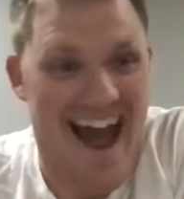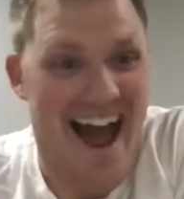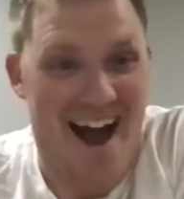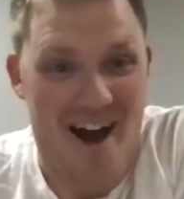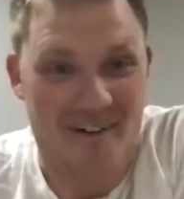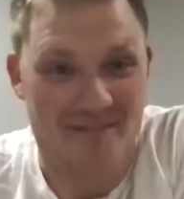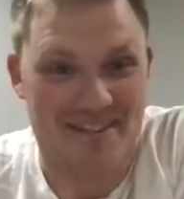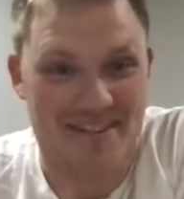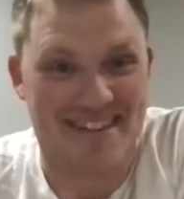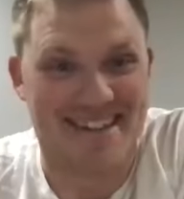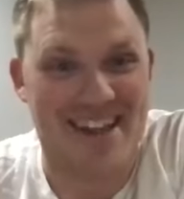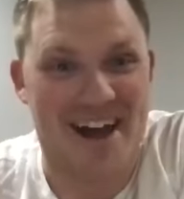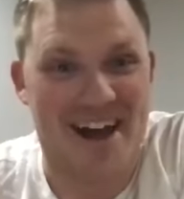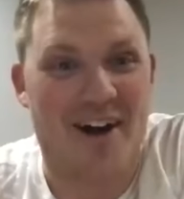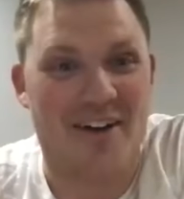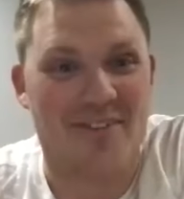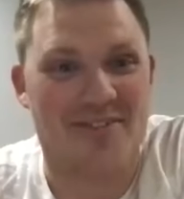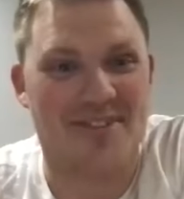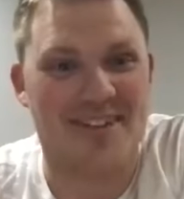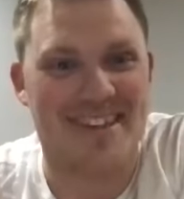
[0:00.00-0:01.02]

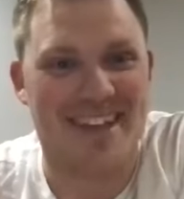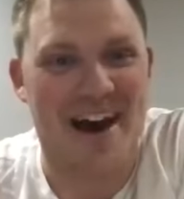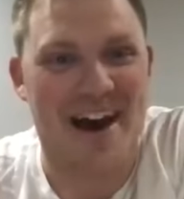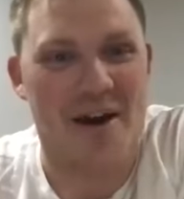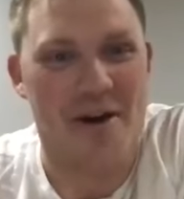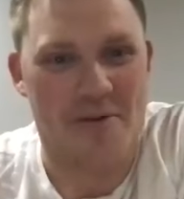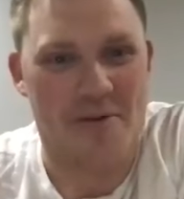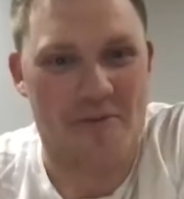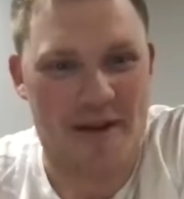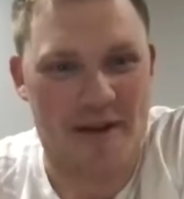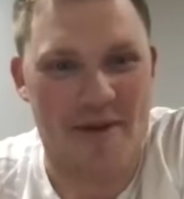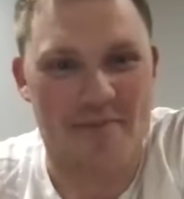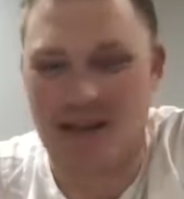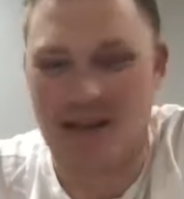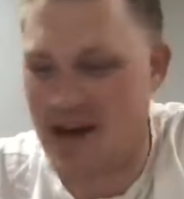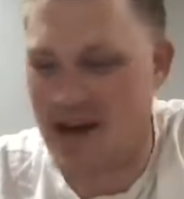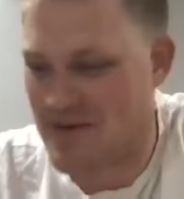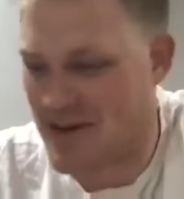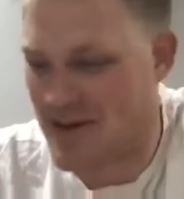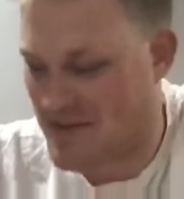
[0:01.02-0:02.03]
Off the dome, I'm
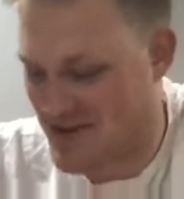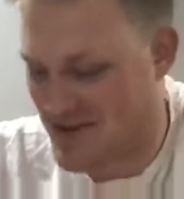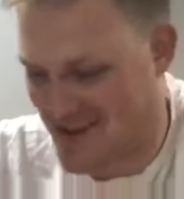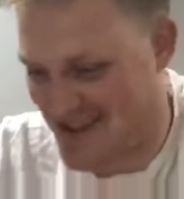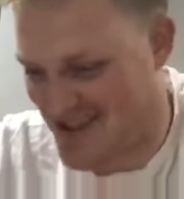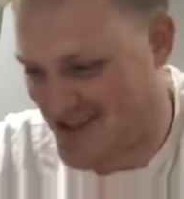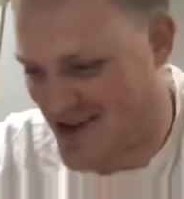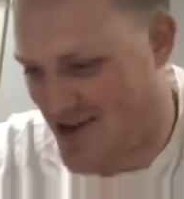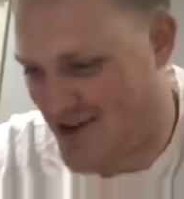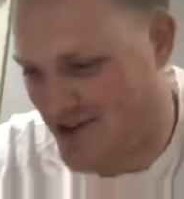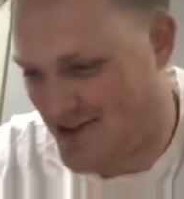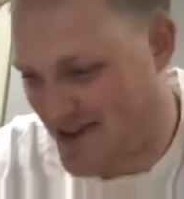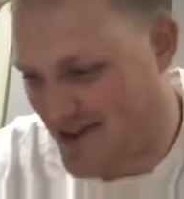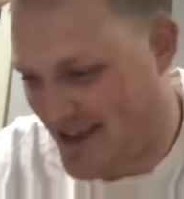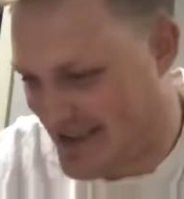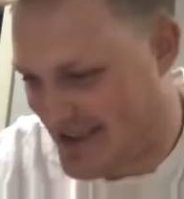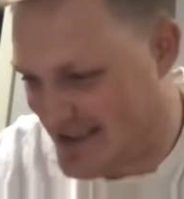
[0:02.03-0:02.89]
coming up with the song.